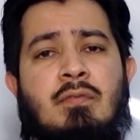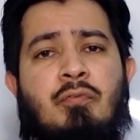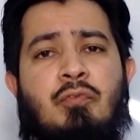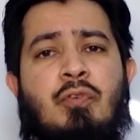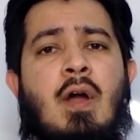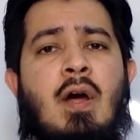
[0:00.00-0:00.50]

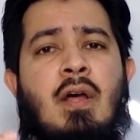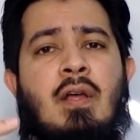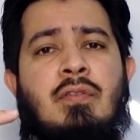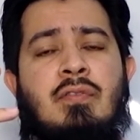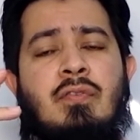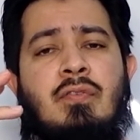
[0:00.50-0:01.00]

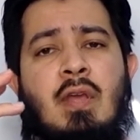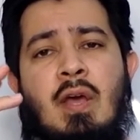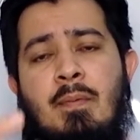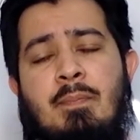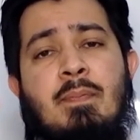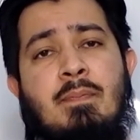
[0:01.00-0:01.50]
France,
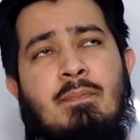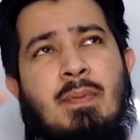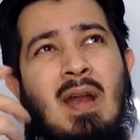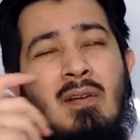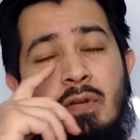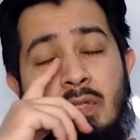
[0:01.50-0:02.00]

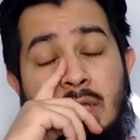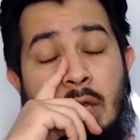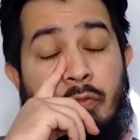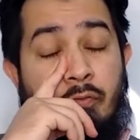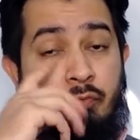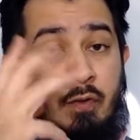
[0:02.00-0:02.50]
Paris,
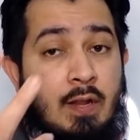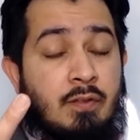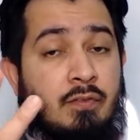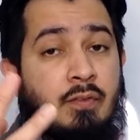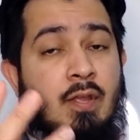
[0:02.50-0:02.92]
south of France,